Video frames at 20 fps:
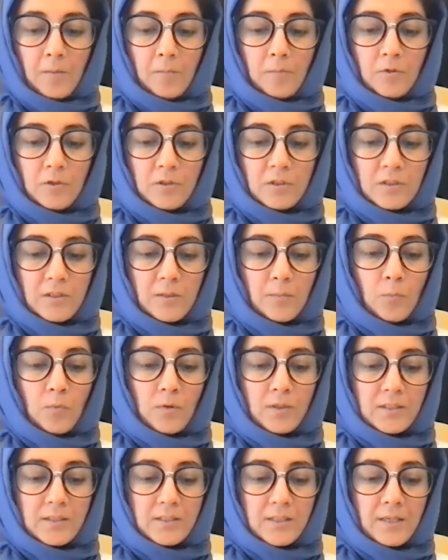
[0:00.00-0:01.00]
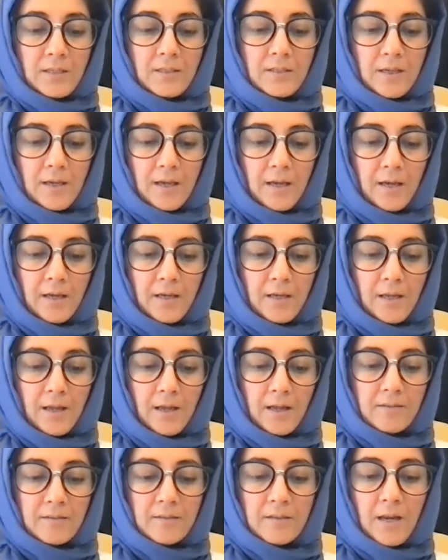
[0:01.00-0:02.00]
Muslim was sent ahead
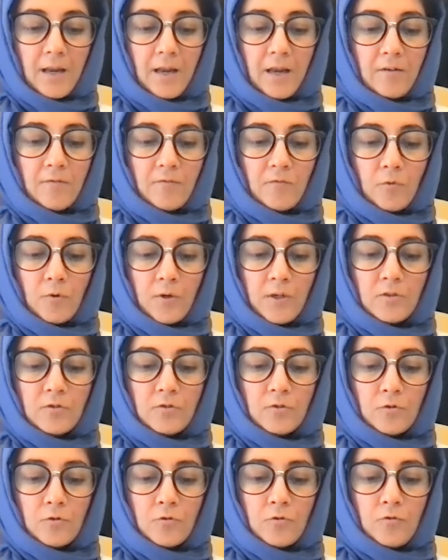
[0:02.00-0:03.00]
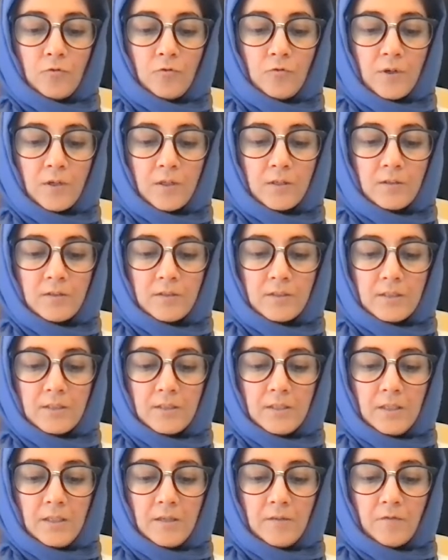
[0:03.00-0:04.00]
as an envoy to Kufa to
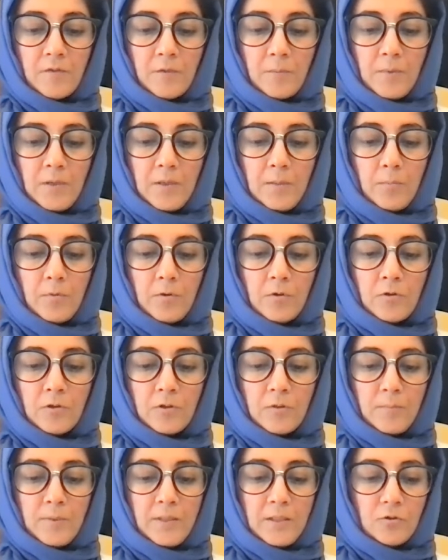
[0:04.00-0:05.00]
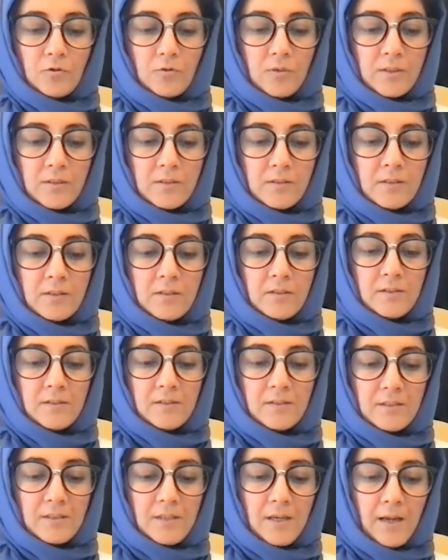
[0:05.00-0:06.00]
see if the people could be trusted to
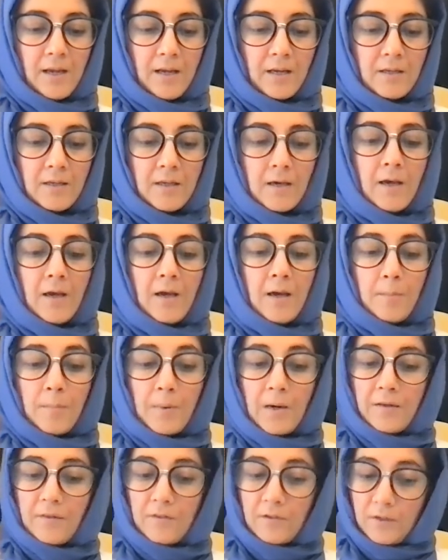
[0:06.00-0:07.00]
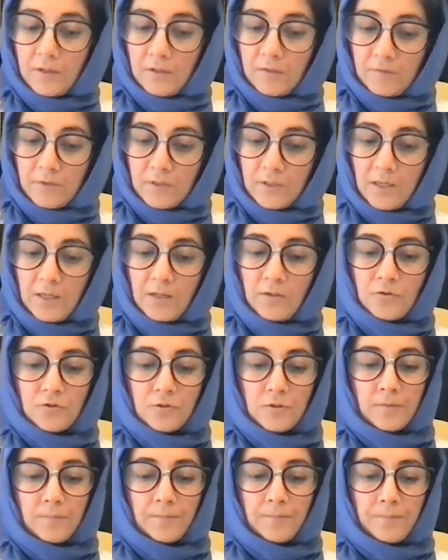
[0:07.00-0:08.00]
stand by their
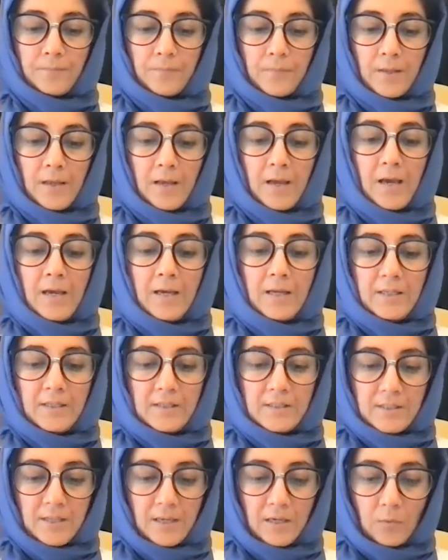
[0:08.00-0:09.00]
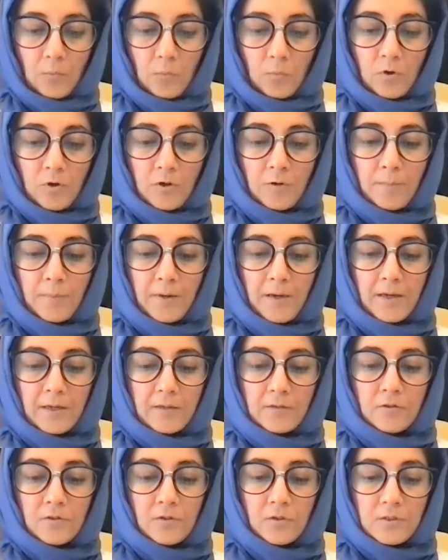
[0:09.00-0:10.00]
invitation. He sent word
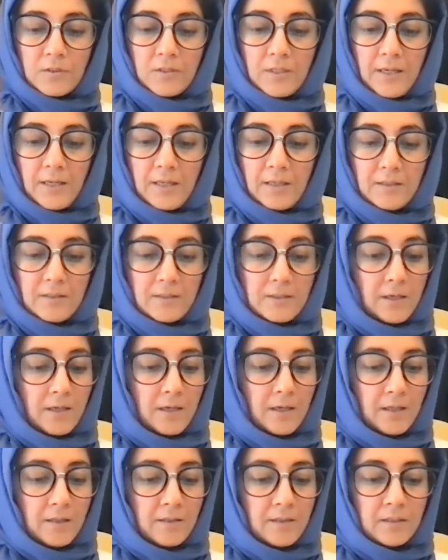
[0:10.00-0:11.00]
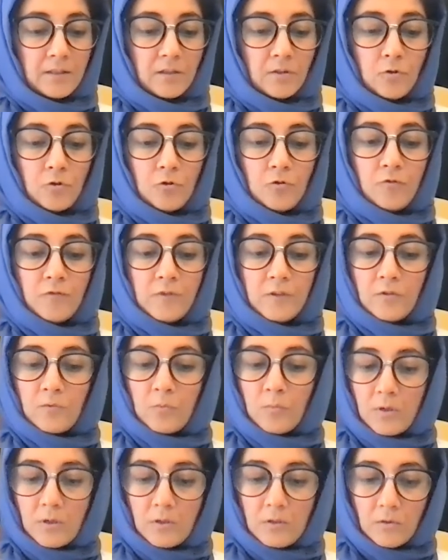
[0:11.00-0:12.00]
back to Hussein stating that the Kufans
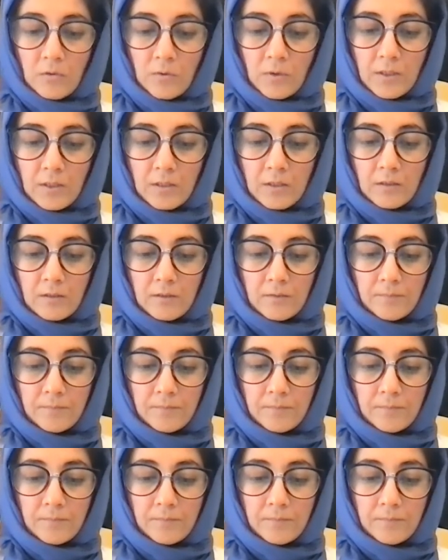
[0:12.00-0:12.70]
were loyal.